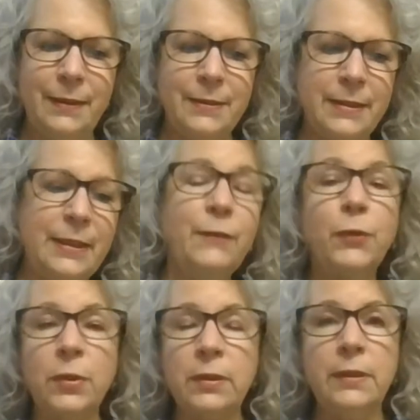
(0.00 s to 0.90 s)
To give
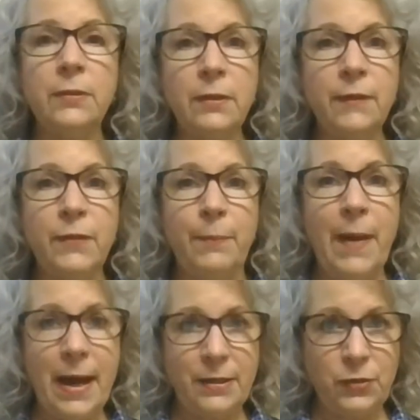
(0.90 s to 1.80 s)
you a little of the
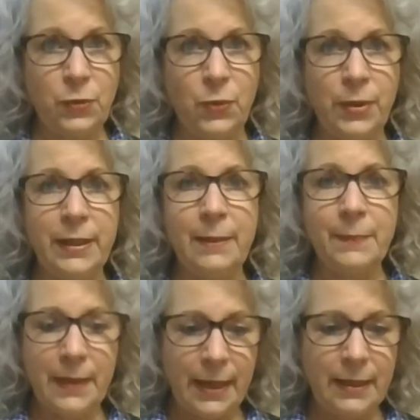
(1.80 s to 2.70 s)
backstory at
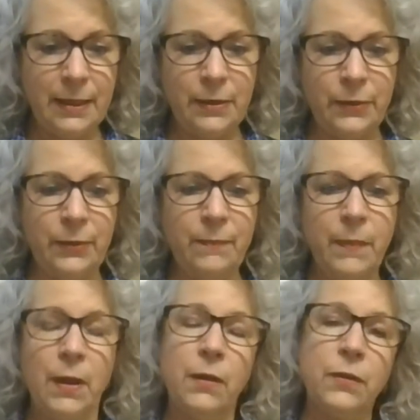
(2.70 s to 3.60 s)
play here,
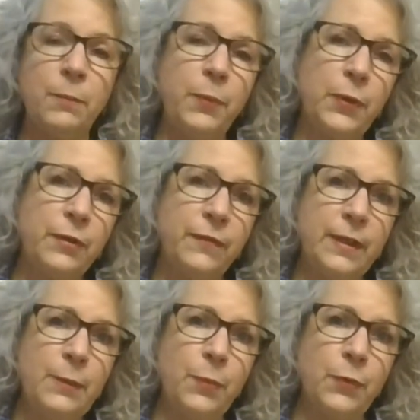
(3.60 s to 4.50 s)
the book of
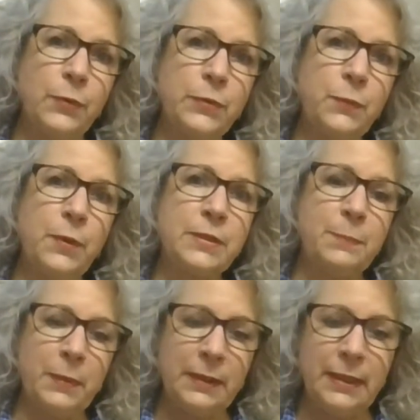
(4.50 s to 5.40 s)
Hebrews was
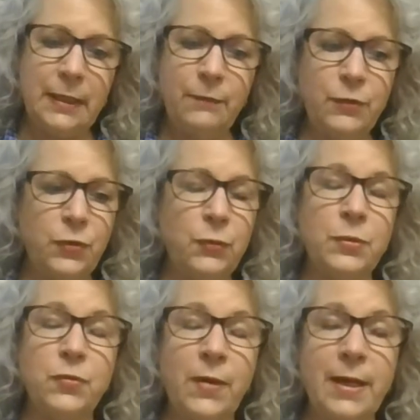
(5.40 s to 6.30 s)
believed to
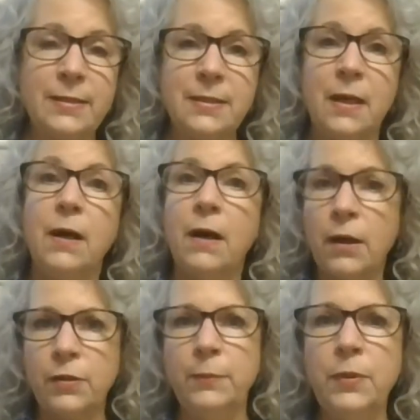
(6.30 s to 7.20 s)
address
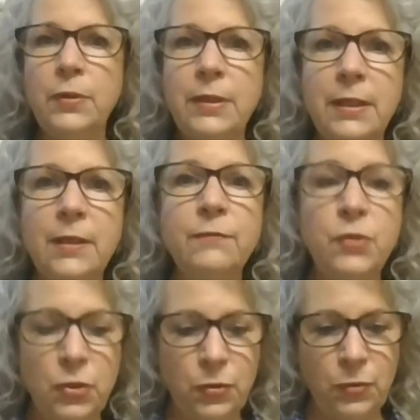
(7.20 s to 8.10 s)
a community of
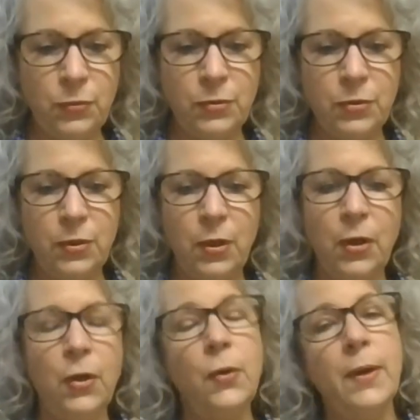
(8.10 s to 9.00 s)
Jews
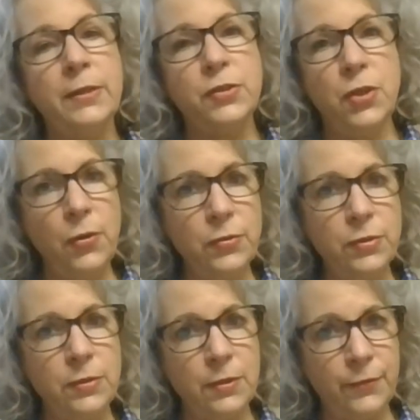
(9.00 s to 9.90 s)
who had
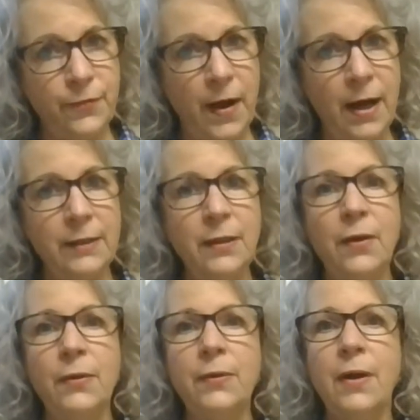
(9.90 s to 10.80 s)
chosen to
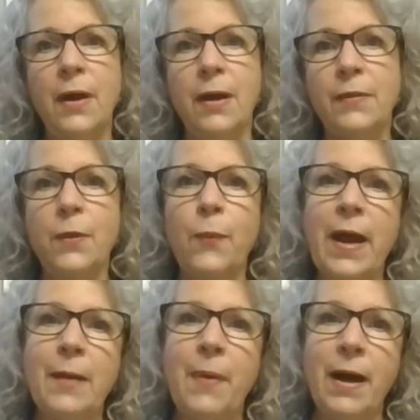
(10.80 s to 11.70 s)
follow the
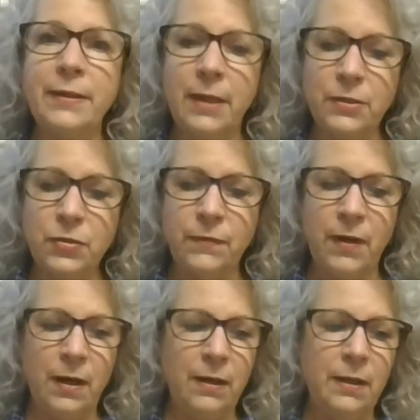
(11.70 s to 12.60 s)
Rabbi
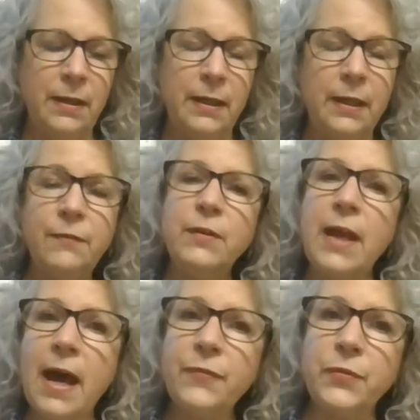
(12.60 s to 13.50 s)
Yeshua even
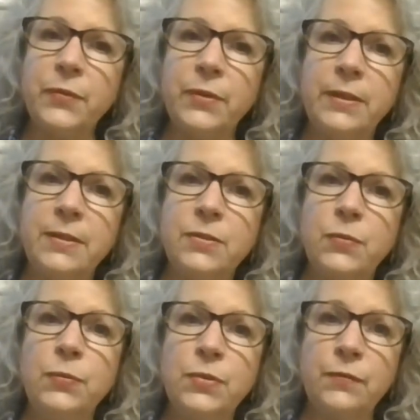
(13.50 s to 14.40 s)
after his
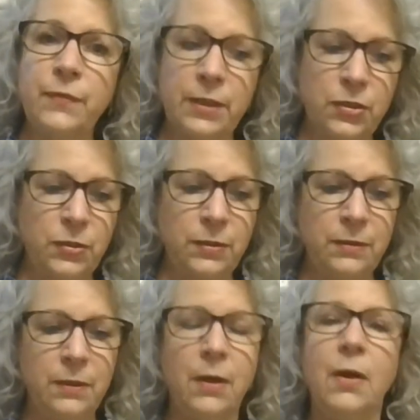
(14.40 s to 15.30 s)

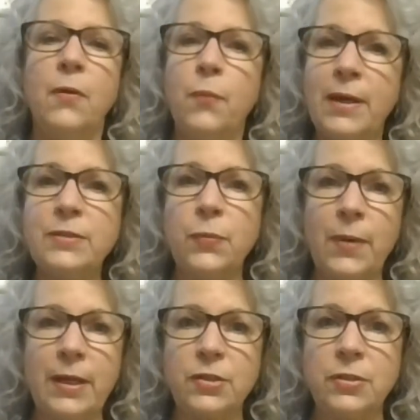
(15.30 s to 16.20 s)
crucifixion,
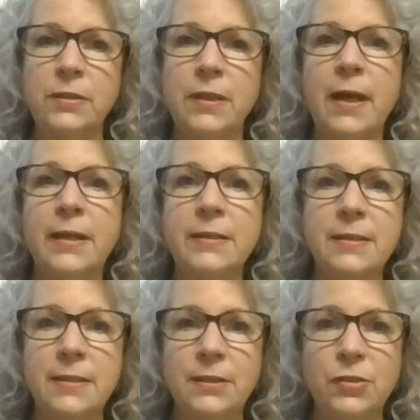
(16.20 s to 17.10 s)
resurrection, and
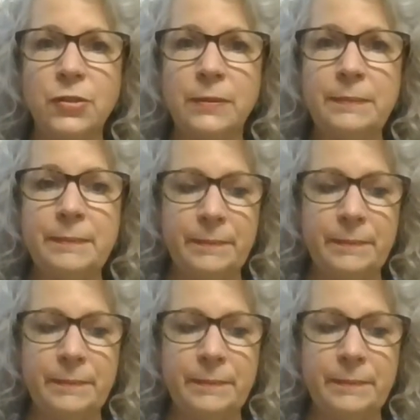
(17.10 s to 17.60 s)
ascension,